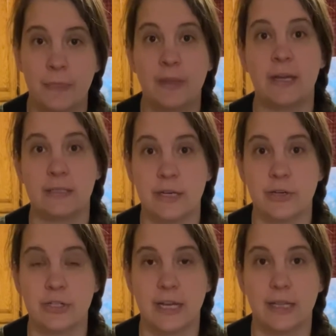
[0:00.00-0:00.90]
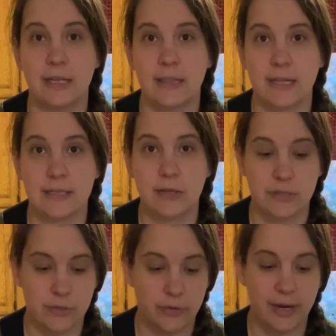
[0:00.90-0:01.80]
that has an airtight lid, that's
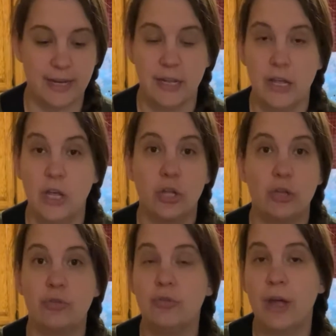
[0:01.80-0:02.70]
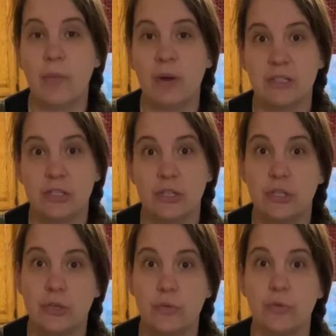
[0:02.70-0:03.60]
also great. You do not want to
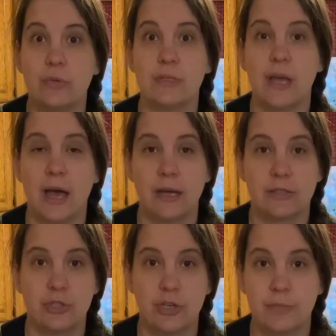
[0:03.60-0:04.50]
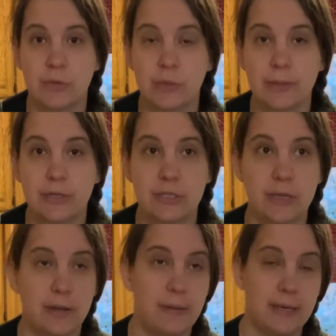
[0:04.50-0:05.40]
use oxygen absorbers
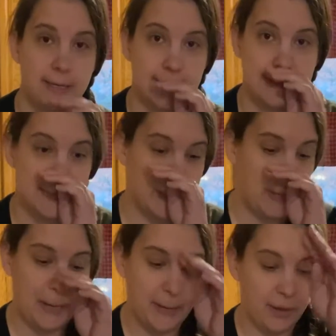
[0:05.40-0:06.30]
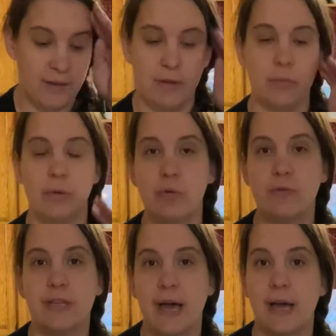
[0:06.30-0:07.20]
because if it
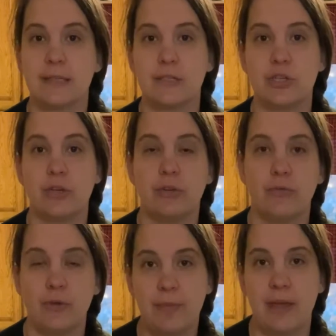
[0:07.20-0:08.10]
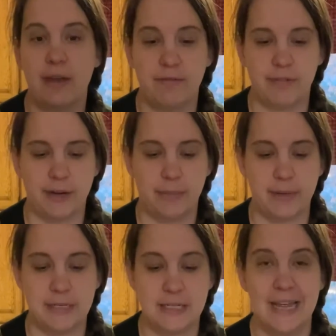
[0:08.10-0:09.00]
removes the oxygen from that
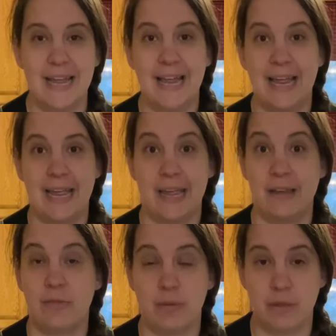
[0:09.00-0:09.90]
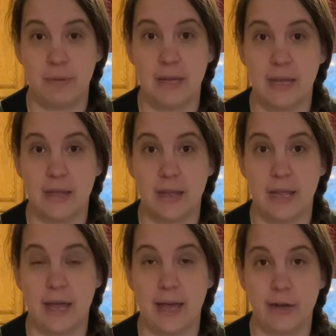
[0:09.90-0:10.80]
environment, and with it being
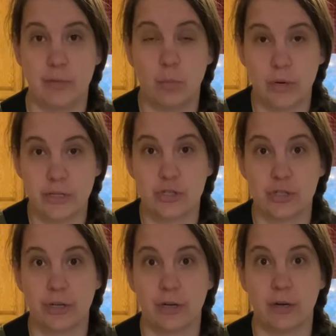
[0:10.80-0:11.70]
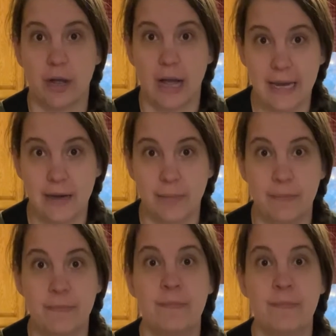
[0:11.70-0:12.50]
a higher moisture item,